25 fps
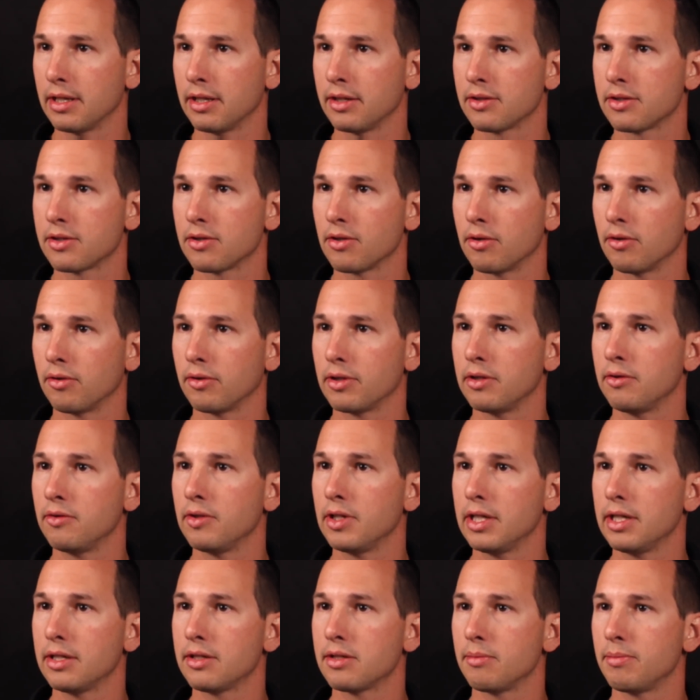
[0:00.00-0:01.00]
And so you
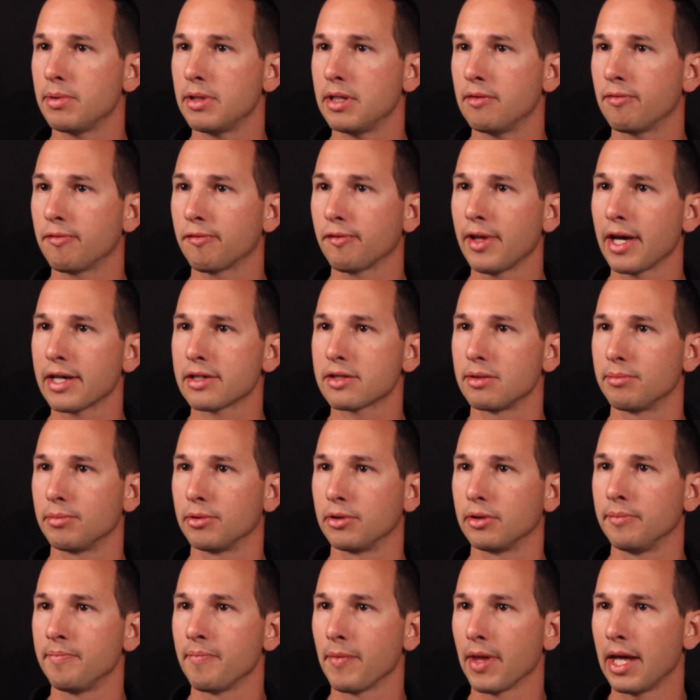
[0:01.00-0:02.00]
need to be
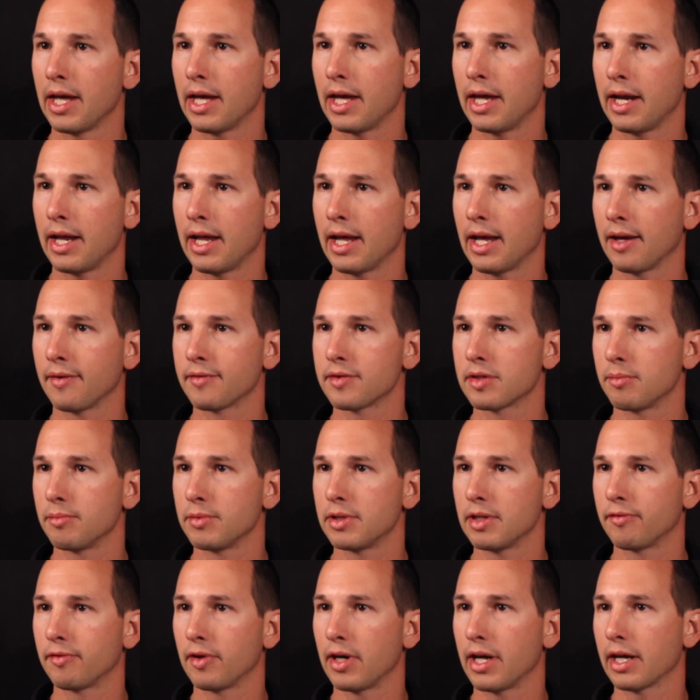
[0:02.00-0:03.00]
flexible and have some
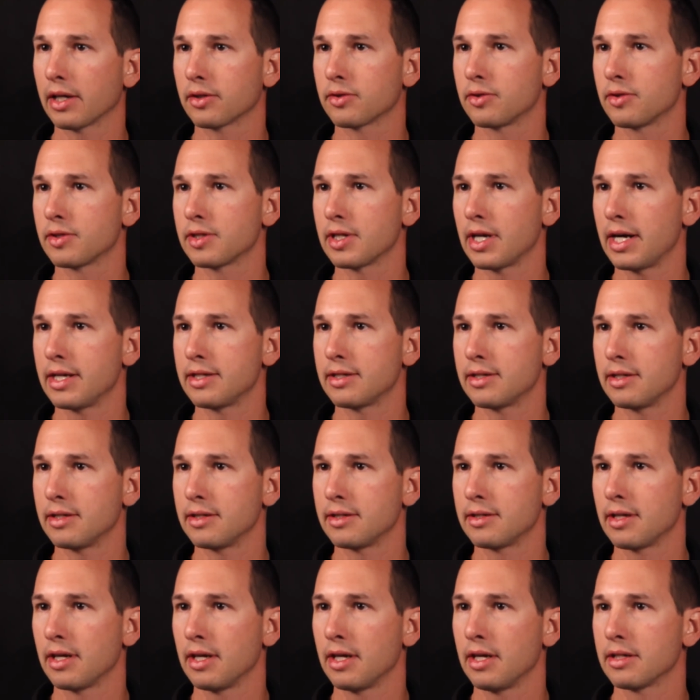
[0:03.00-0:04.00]
different
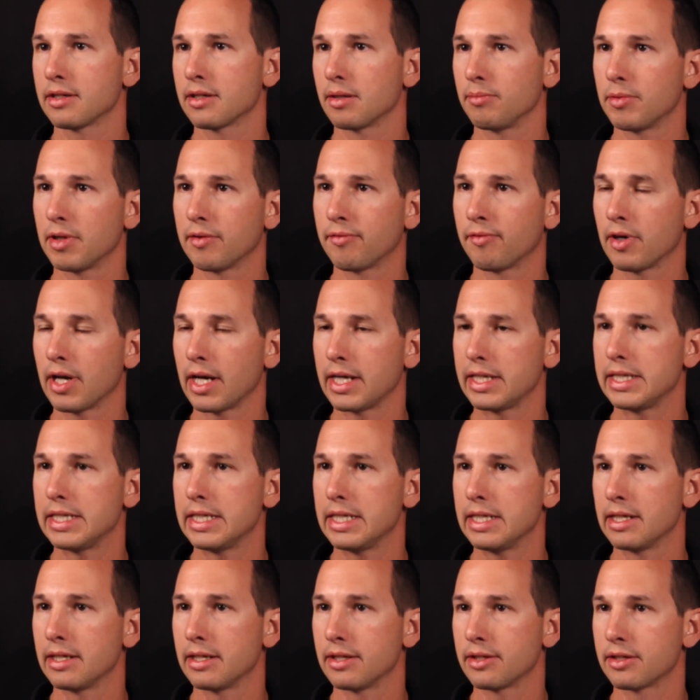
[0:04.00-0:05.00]
exercises, some different
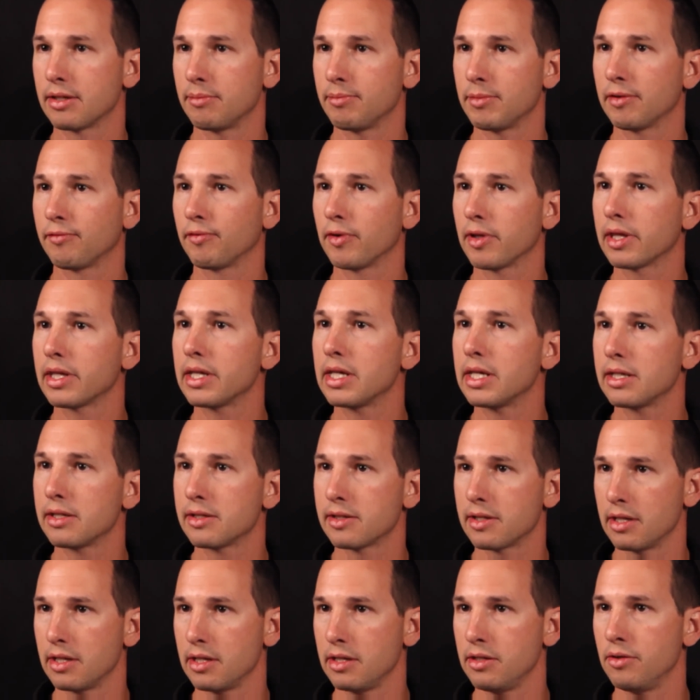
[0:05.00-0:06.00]
ideas, some different
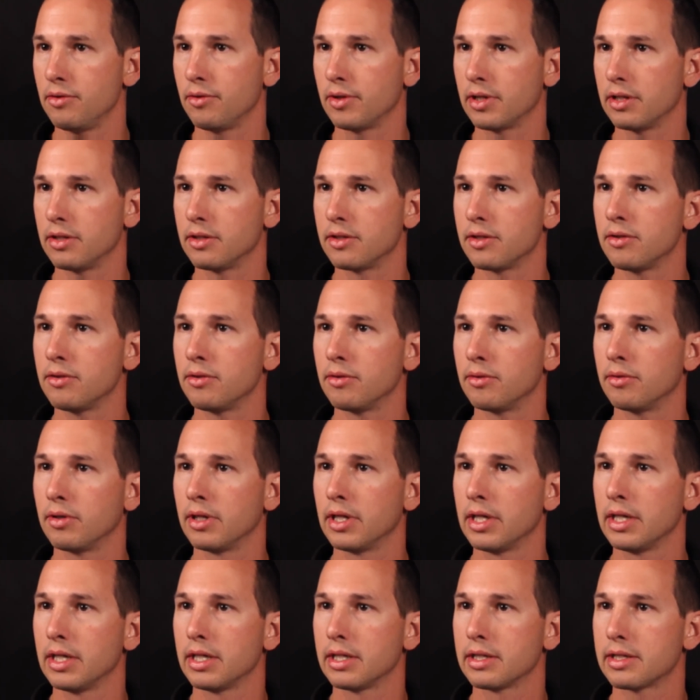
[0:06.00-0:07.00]
things that you can do
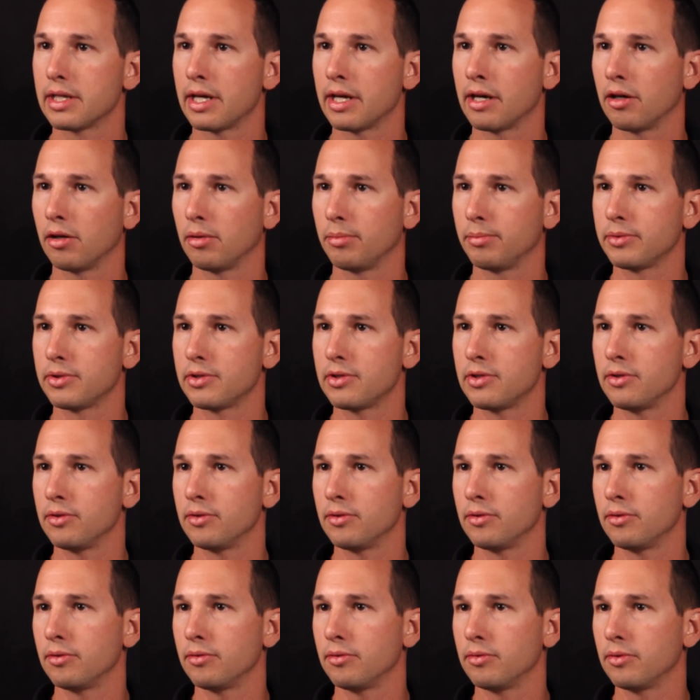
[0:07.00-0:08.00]
to help
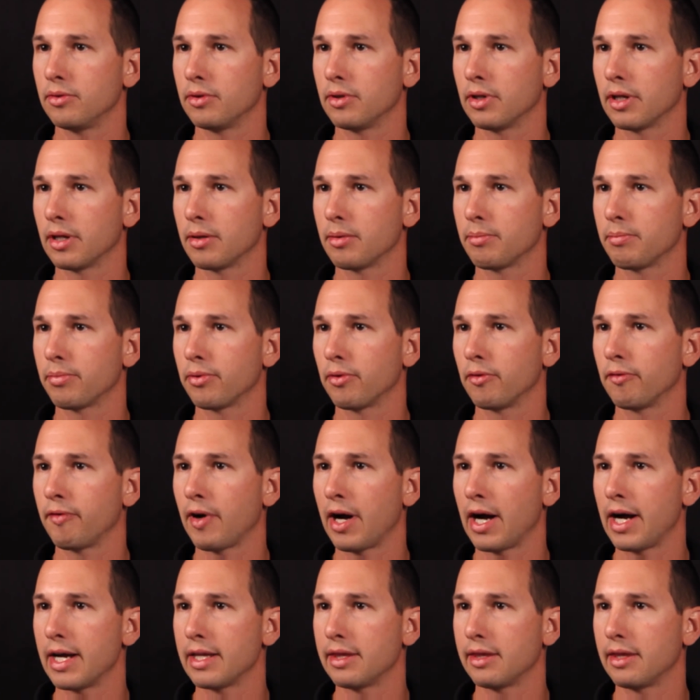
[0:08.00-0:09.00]
to
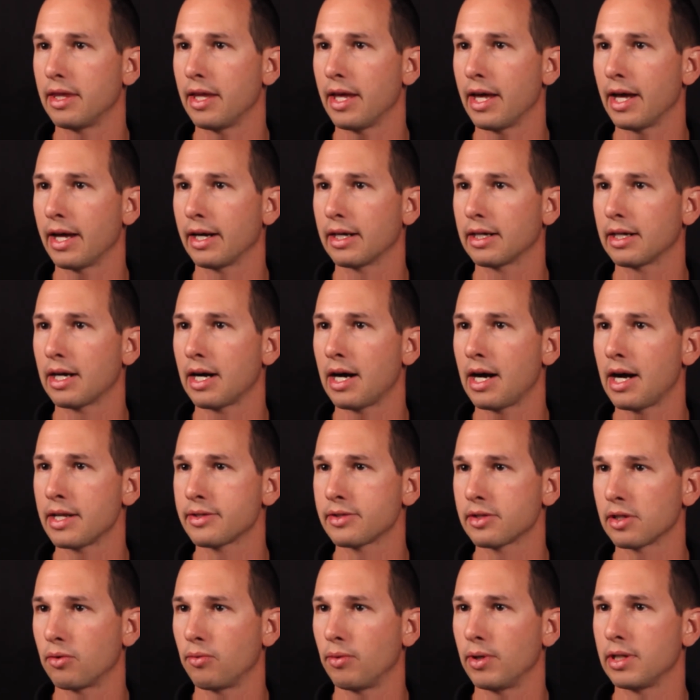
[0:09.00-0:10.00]
provide that
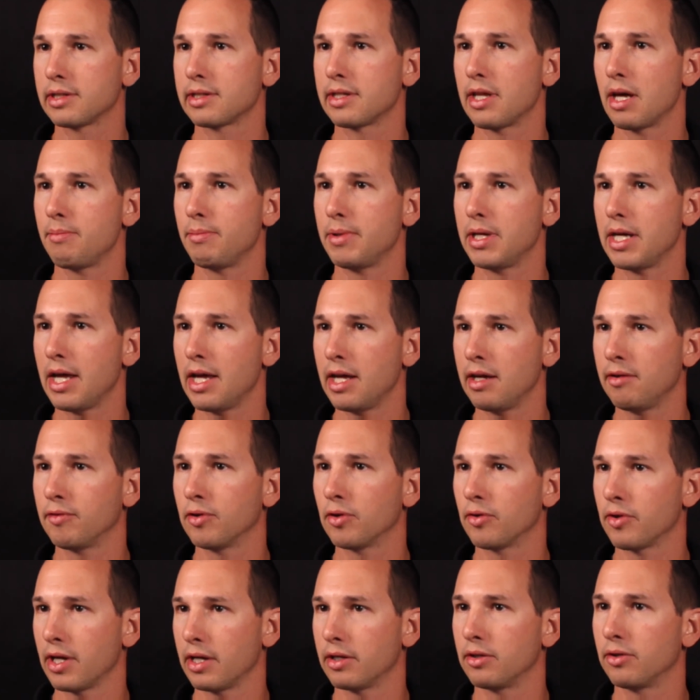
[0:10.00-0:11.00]
consequence, that
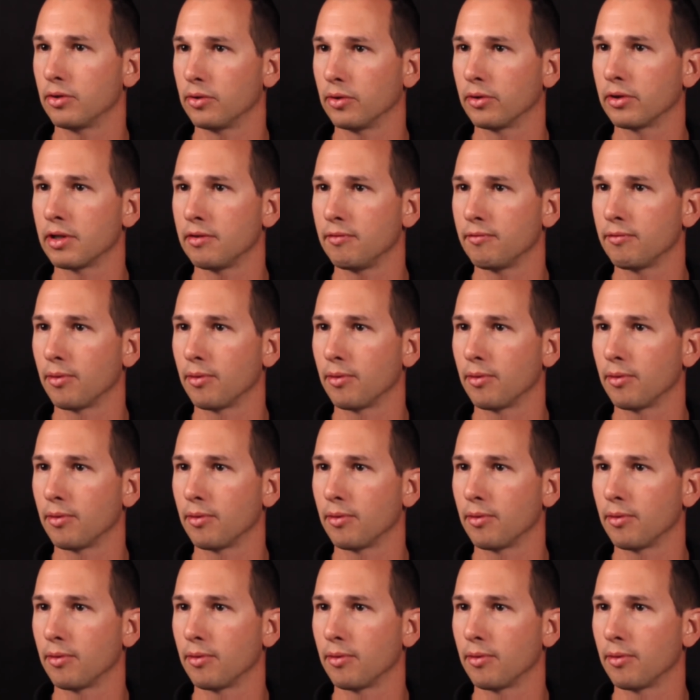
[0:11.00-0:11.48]
behavior that you're looking